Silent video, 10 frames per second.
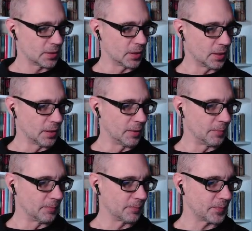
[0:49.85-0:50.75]

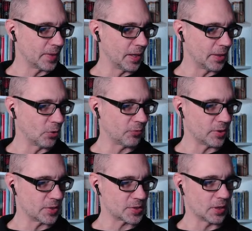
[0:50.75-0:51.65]
And hopefully
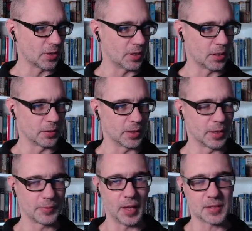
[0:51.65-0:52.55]
you saw
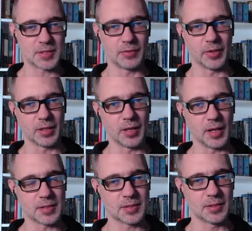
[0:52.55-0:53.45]
our Thanksgiving
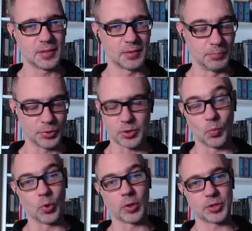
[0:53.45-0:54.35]
night Book of
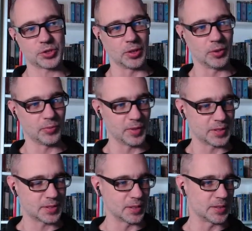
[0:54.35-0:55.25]
War show
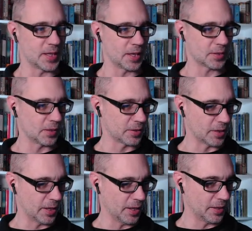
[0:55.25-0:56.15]
that Dan Cullen and
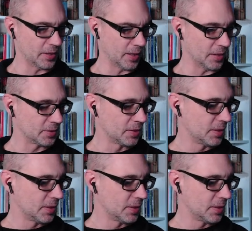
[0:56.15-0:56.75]
I had.